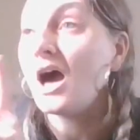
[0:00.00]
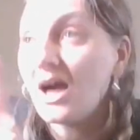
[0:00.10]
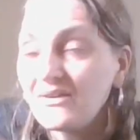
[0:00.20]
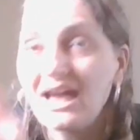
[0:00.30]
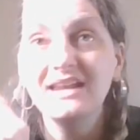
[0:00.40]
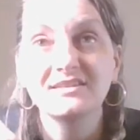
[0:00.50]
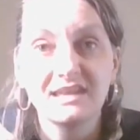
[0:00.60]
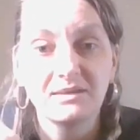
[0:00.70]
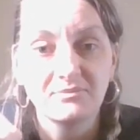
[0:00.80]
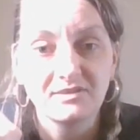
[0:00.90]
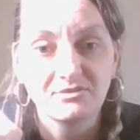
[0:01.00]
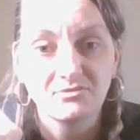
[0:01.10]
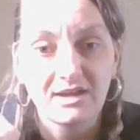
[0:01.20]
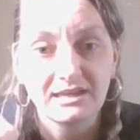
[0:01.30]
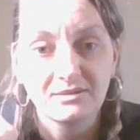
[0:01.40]
I've had attempted
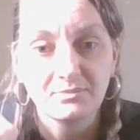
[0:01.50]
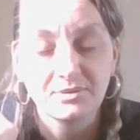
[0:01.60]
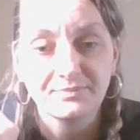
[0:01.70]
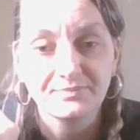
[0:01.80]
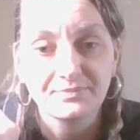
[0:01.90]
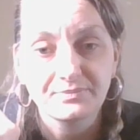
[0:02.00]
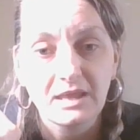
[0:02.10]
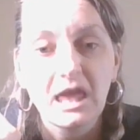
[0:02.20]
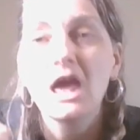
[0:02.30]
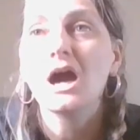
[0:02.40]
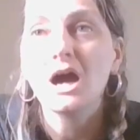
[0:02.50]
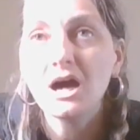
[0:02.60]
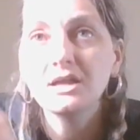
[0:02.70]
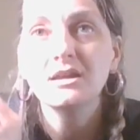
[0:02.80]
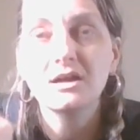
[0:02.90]
rape.
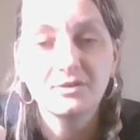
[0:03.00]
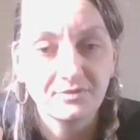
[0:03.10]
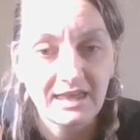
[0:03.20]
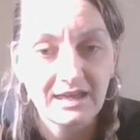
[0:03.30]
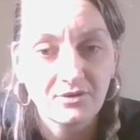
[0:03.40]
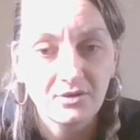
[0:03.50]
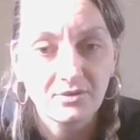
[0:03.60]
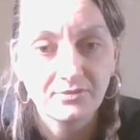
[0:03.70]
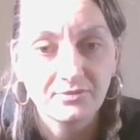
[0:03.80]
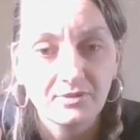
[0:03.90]
I laugh that off.